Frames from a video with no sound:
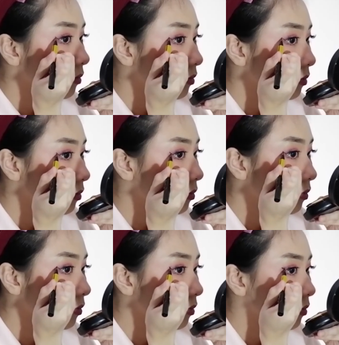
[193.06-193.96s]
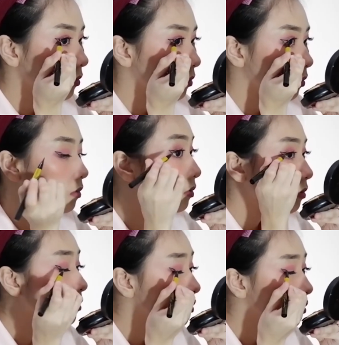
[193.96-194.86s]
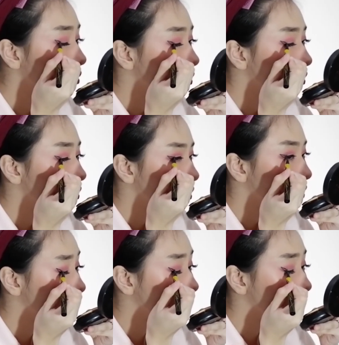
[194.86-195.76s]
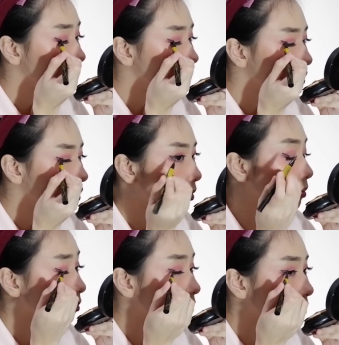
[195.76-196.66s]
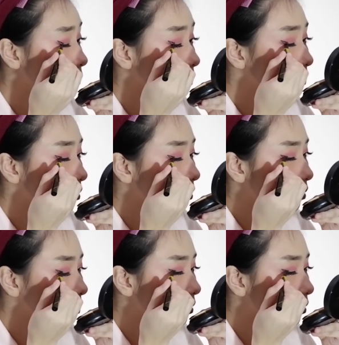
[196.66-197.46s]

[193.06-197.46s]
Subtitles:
part of the eyeliner. Exaggerate the wing part. Because why not?